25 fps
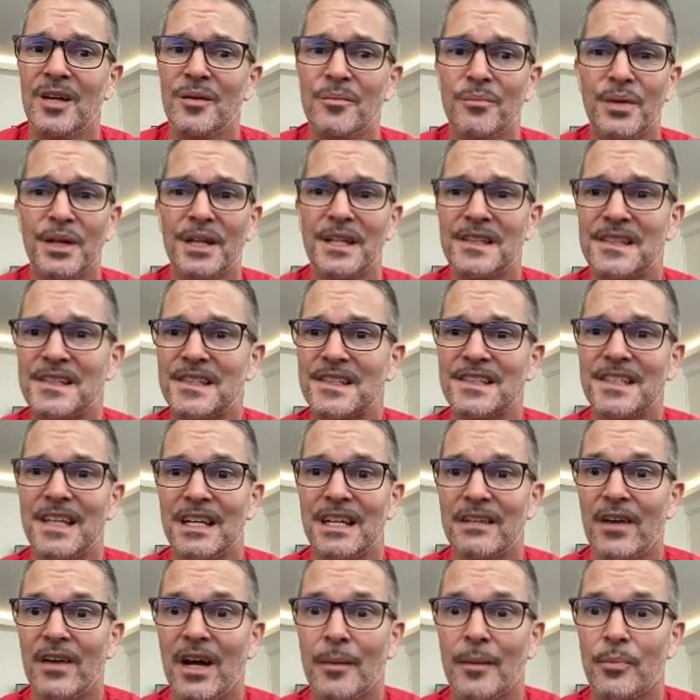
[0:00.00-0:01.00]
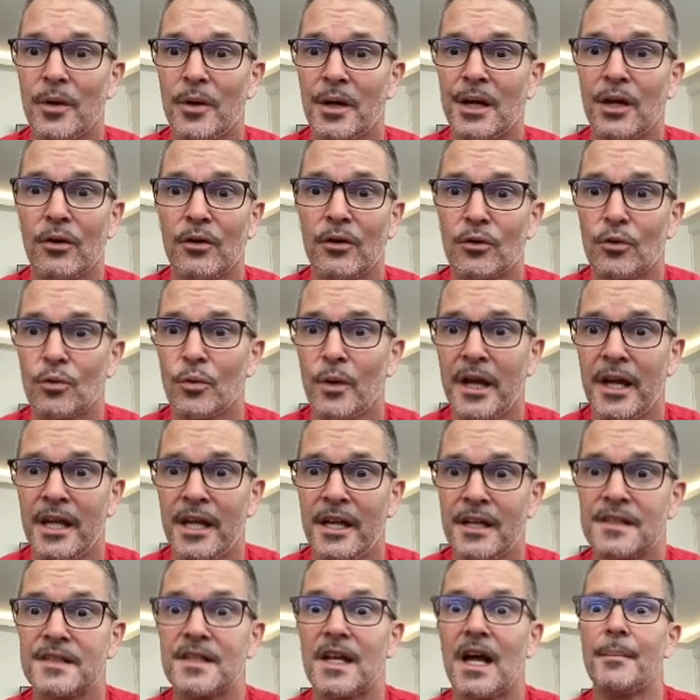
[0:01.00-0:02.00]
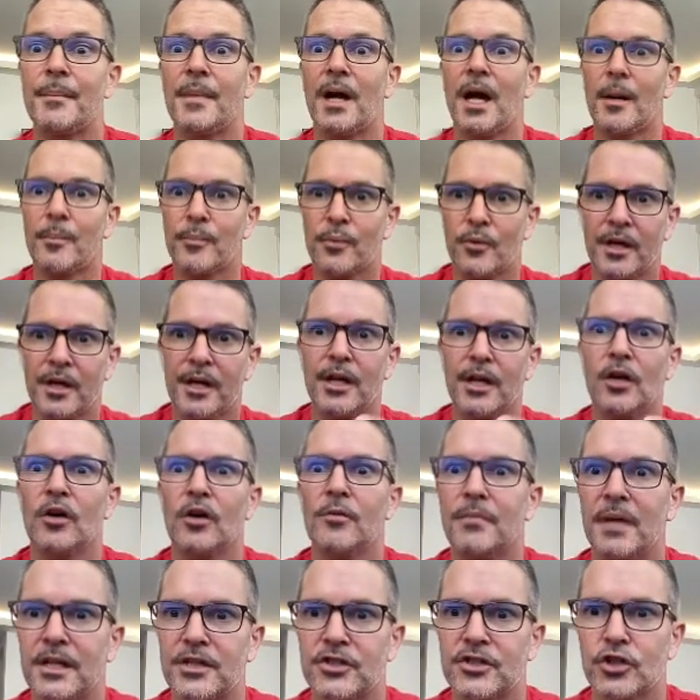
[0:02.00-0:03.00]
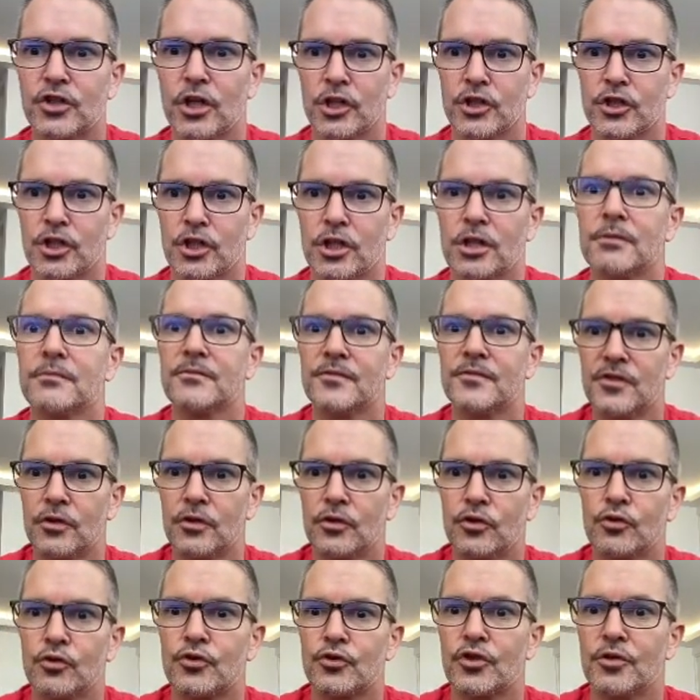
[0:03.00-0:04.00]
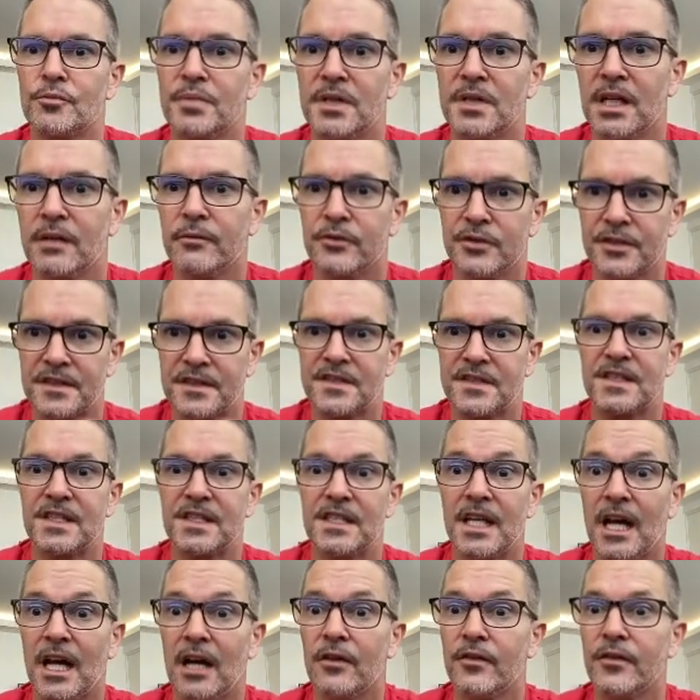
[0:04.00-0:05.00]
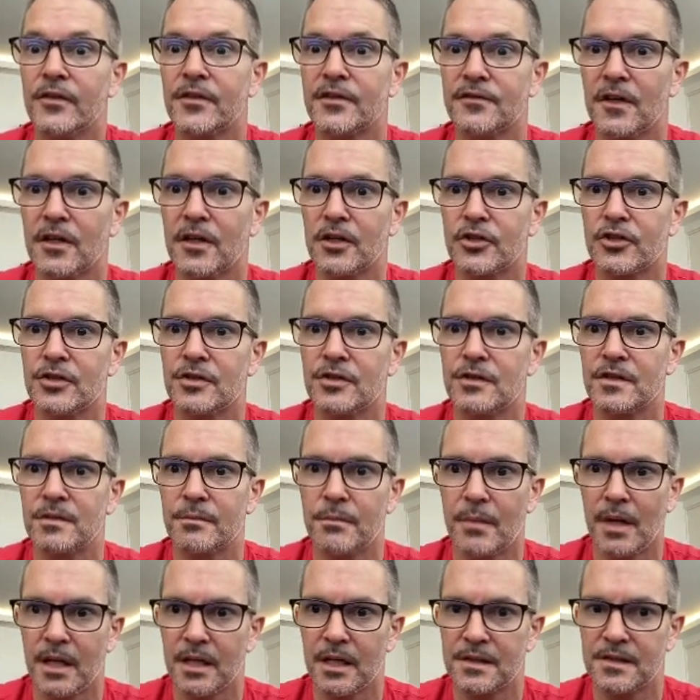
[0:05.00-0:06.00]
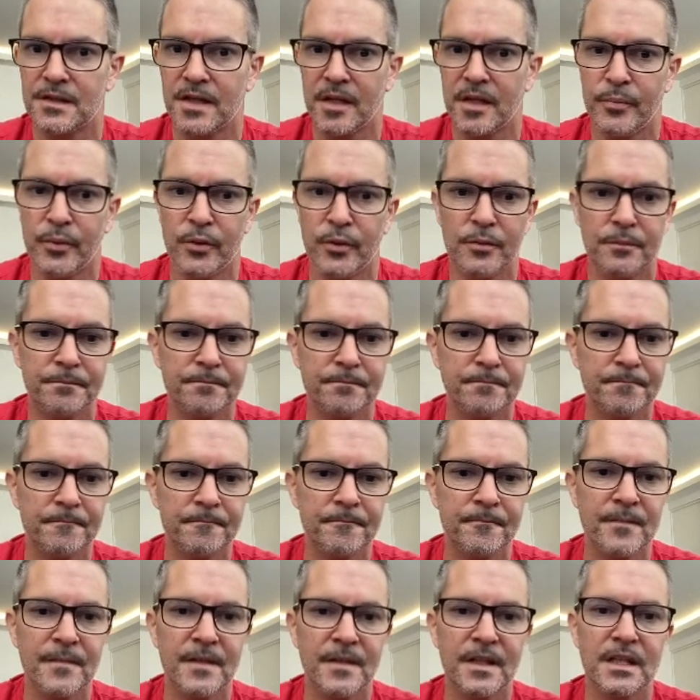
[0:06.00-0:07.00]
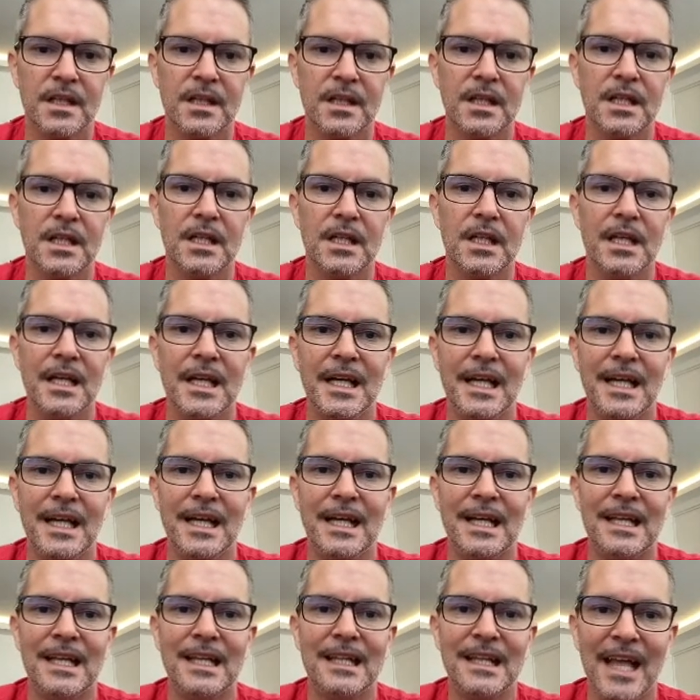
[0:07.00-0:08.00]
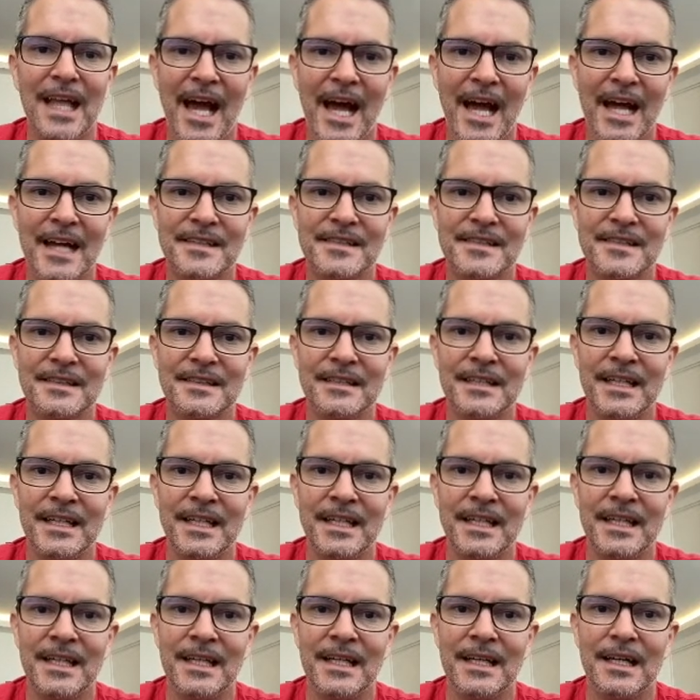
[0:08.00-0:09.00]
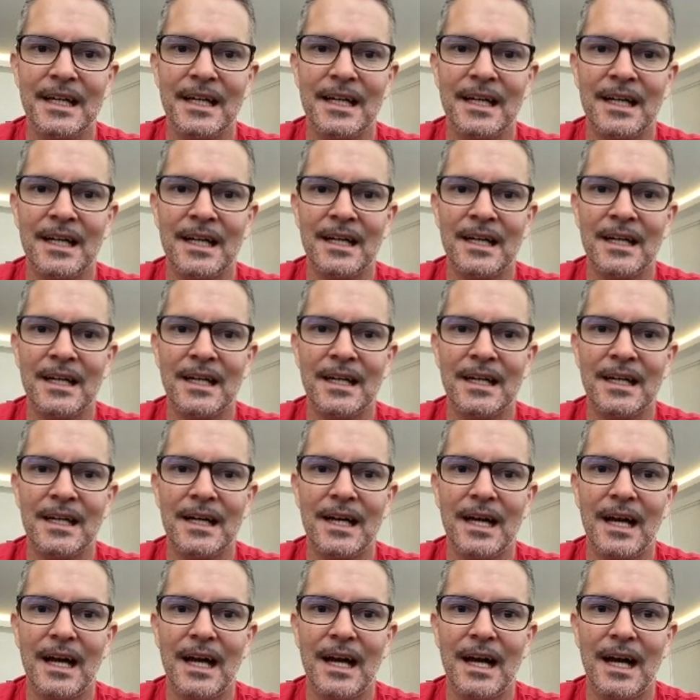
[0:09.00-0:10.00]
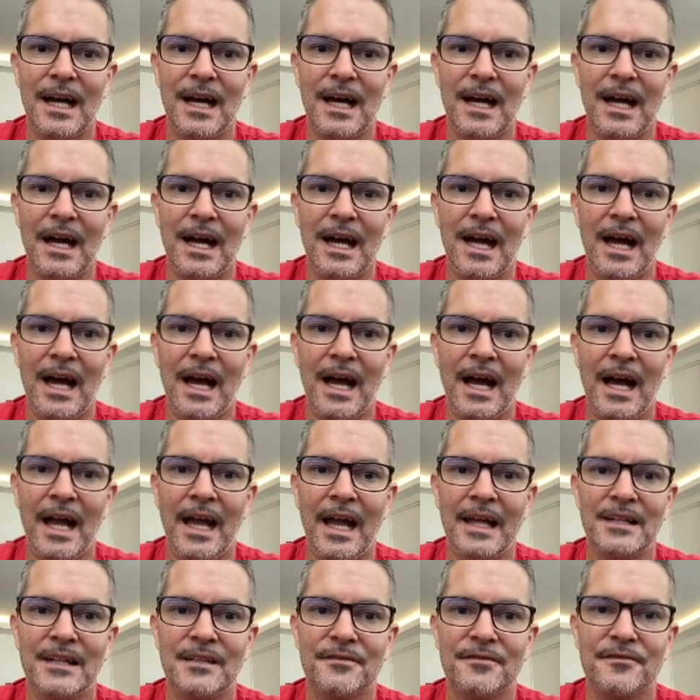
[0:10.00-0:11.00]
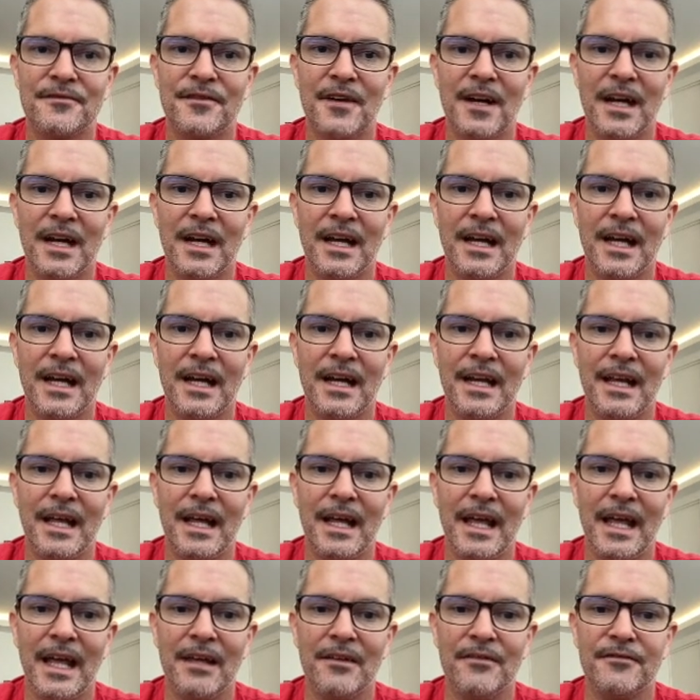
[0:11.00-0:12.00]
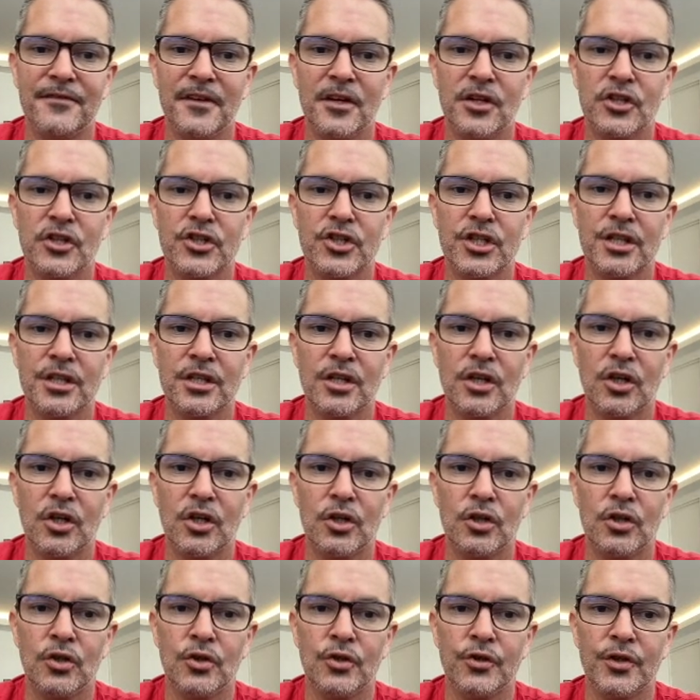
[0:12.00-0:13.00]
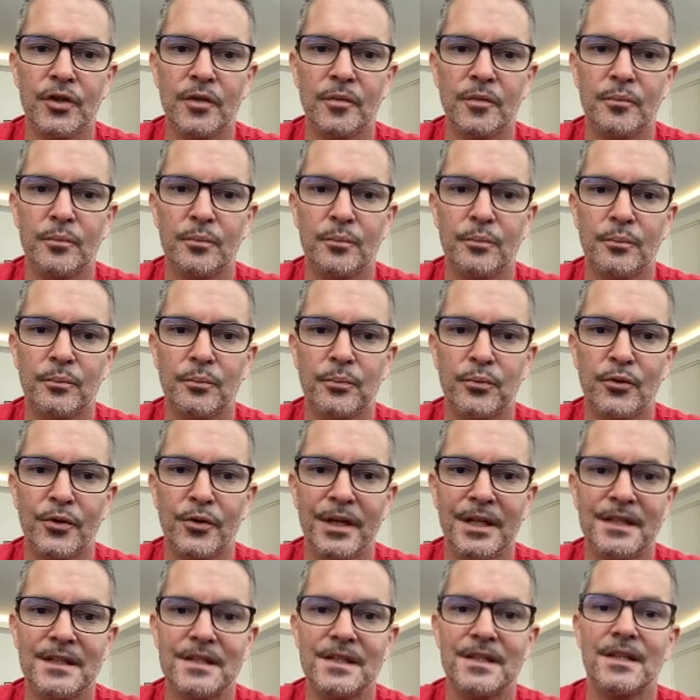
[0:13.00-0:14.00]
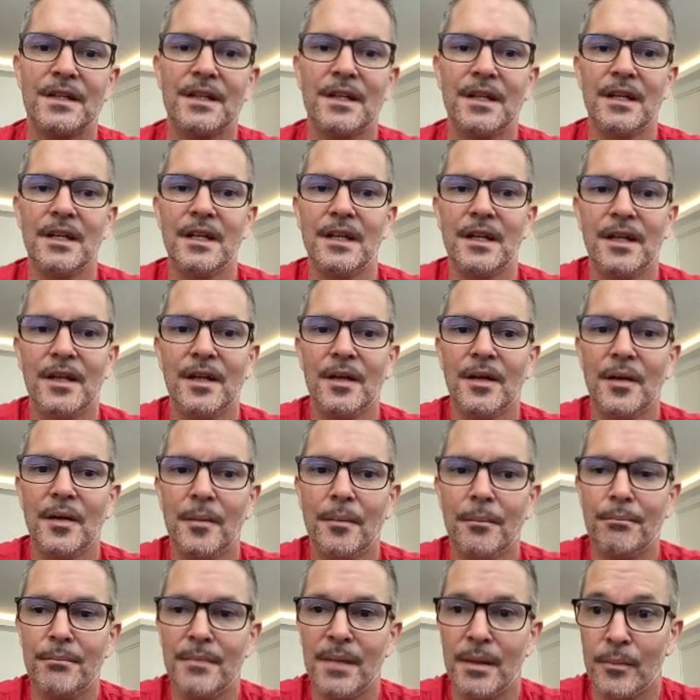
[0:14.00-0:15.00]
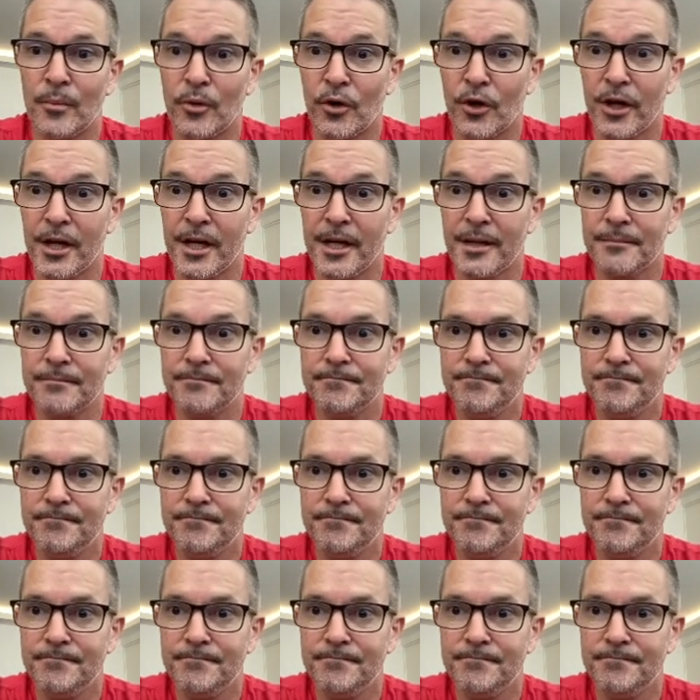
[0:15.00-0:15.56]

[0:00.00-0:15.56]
but instead of operating on arrays, I'm operating on my structure. So you should be able to see how this functions in my example. Lastly, I define a function called print memory.